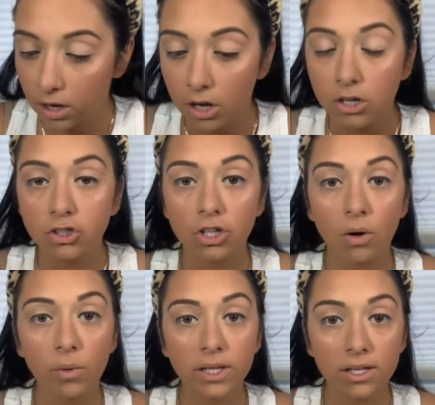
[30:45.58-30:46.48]
So
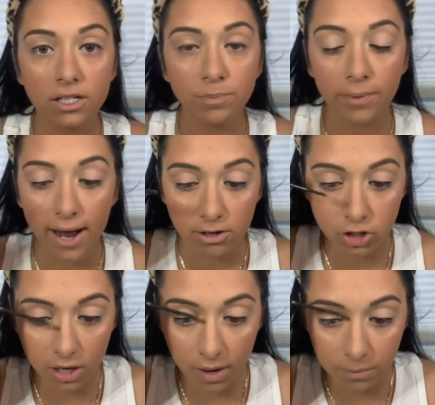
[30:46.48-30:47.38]
with this brow
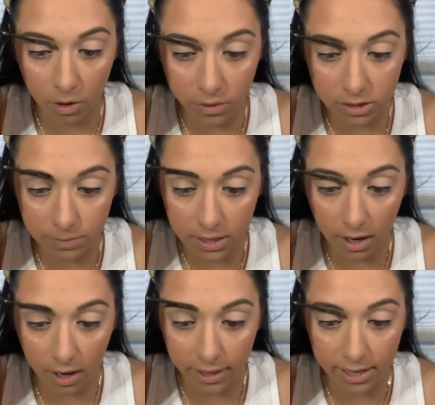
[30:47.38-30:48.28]
gel, I'm going to be
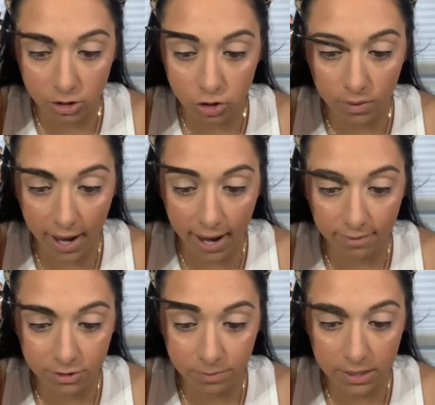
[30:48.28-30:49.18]
honest, you have
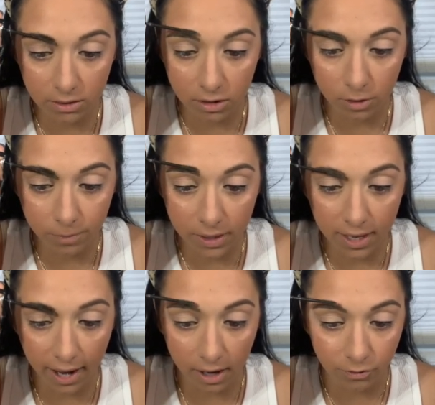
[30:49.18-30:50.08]
to be a little bit
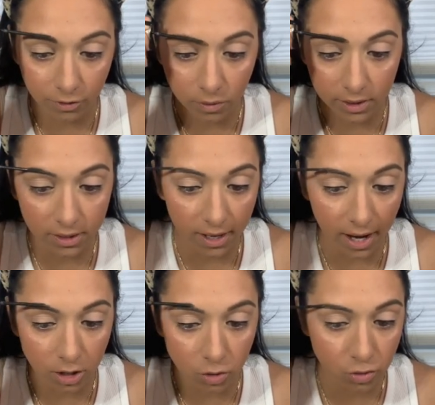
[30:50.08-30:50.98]
careful with it,
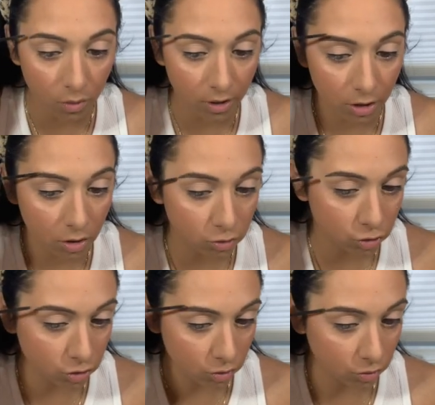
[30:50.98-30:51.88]
and you don't want to go
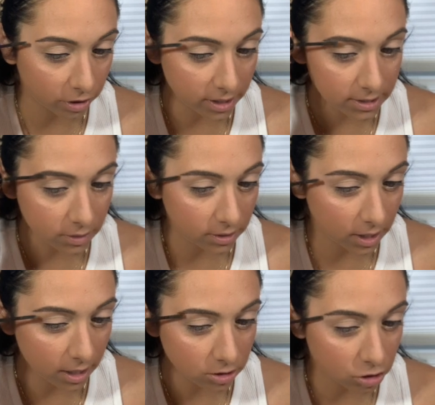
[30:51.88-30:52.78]
too crazy with
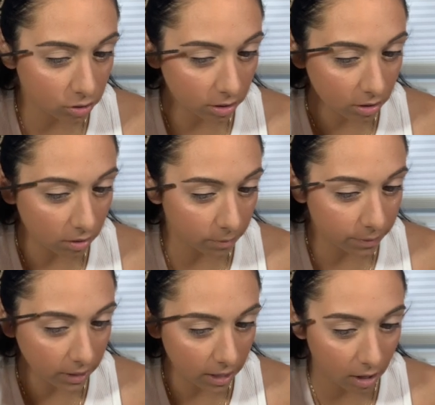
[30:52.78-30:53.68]
it and start
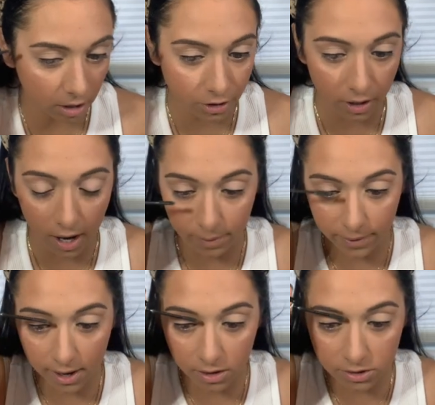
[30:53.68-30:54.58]
clumping it on your
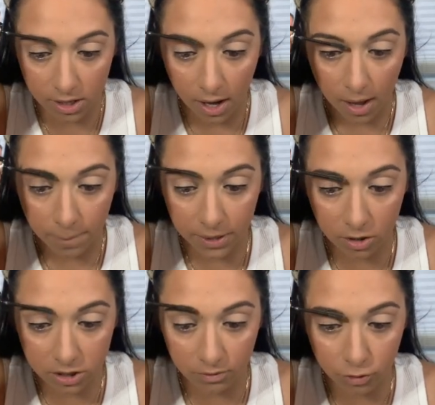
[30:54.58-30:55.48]
eyebrows,
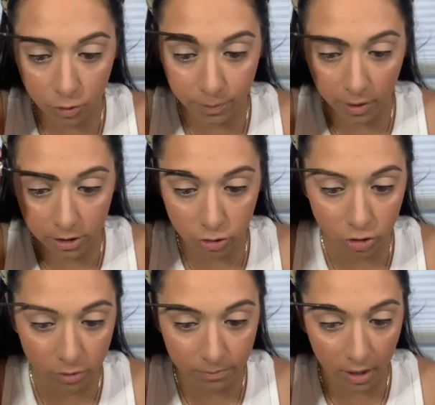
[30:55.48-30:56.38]
because if you put
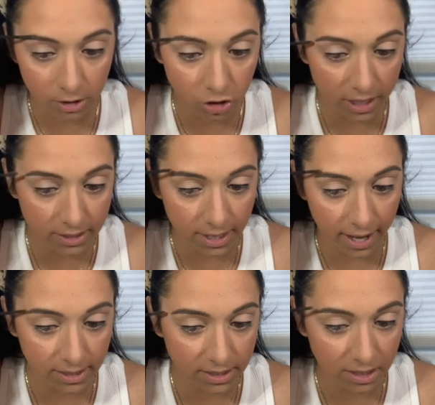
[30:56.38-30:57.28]
too much, it
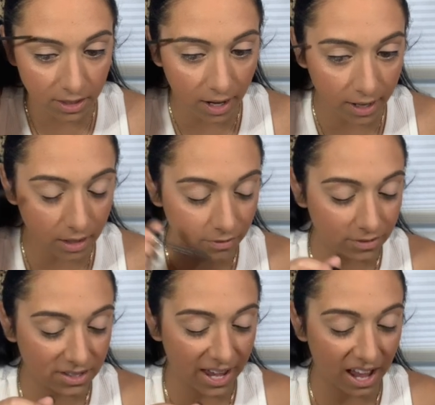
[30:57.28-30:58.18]
tends to kind of
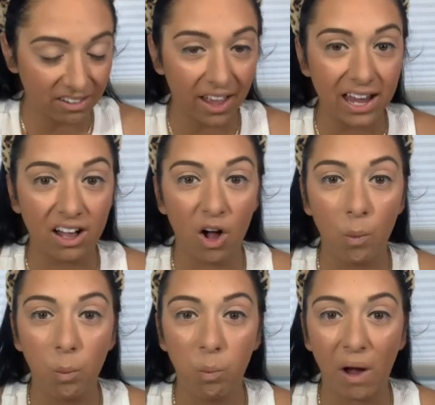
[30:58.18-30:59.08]
get like a
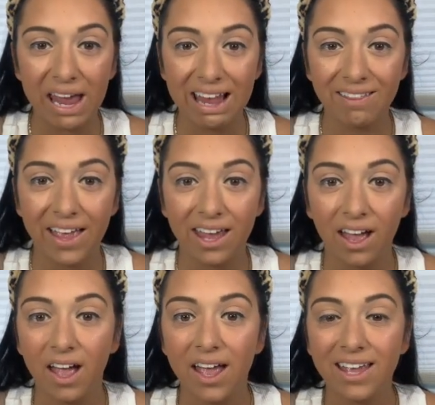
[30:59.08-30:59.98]
white, like
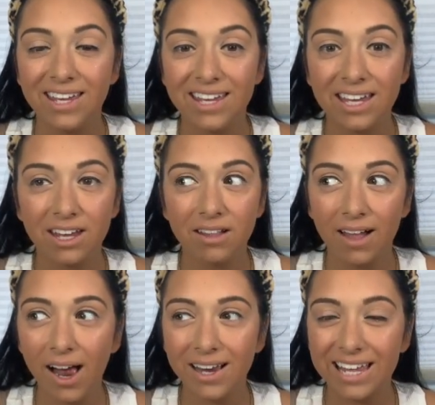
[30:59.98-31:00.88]

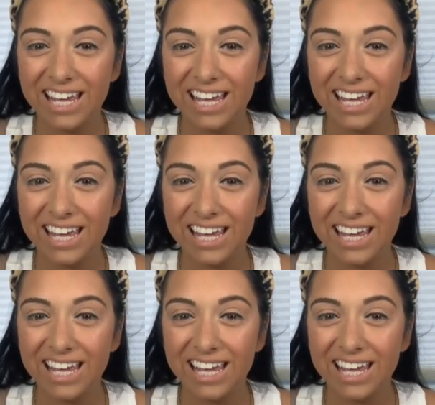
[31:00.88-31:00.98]
not